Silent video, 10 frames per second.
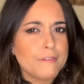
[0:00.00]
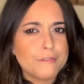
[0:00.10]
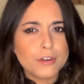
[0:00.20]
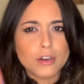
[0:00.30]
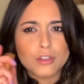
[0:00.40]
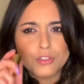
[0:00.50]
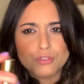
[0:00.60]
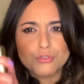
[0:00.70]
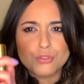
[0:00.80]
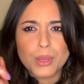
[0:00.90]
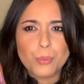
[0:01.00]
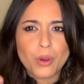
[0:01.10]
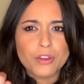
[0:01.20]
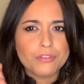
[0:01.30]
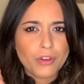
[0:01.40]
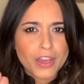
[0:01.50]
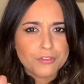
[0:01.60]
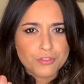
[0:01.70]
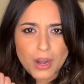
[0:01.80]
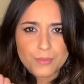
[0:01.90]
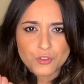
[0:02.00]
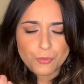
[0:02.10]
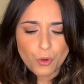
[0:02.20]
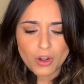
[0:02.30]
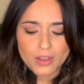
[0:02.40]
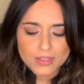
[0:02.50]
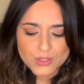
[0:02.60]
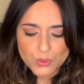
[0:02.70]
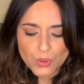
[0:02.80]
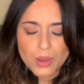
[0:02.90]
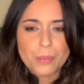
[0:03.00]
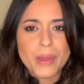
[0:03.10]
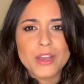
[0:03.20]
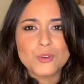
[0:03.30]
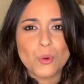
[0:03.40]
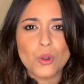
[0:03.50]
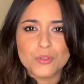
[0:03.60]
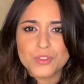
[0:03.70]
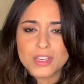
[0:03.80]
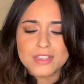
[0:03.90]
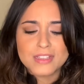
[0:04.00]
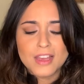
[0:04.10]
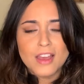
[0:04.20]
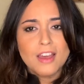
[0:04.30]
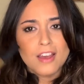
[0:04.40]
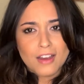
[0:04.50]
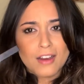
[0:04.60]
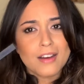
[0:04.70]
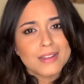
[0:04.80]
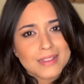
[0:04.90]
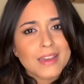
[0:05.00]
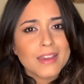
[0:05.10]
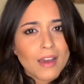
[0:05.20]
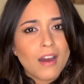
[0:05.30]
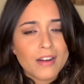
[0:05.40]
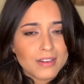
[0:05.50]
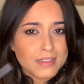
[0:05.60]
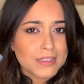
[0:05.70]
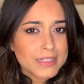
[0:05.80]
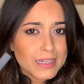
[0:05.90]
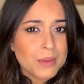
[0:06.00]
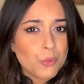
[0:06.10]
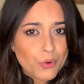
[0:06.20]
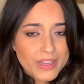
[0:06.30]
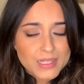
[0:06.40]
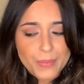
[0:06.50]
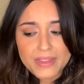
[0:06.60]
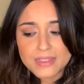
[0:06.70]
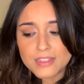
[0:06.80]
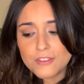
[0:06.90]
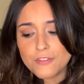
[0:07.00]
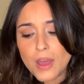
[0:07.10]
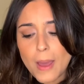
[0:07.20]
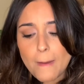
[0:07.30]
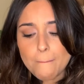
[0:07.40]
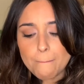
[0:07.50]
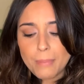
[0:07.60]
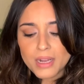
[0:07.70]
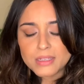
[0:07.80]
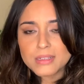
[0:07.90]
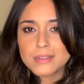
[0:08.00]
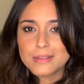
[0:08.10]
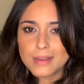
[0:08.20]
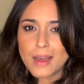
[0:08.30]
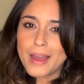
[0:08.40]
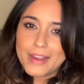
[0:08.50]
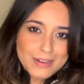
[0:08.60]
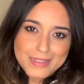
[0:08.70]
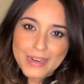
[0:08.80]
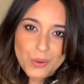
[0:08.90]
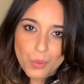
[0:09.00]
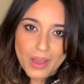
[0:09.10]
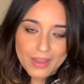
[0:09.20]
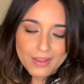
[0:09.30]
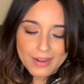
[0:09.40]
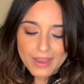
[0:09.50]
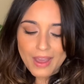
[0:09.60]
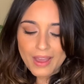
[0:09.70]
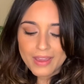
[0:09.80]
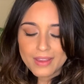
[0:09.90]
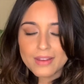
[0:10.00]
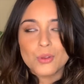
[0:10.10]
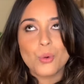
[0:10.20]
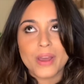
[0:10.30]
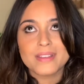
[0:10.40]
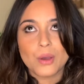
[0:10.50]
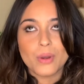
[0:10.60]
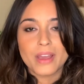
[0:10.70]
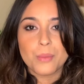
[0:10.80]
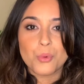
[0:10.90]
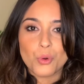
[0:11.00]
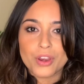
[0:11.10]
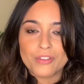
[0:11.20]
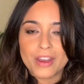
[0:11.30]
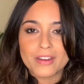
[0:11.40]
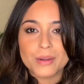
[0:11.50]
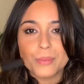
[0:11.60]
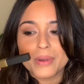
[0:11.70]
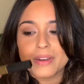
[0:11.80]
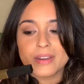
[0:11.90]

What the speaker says: 3.5 grams of product. So compared to all of these, they are certainly more expensive, but I understand why. Like, I know I sound like a broken record, but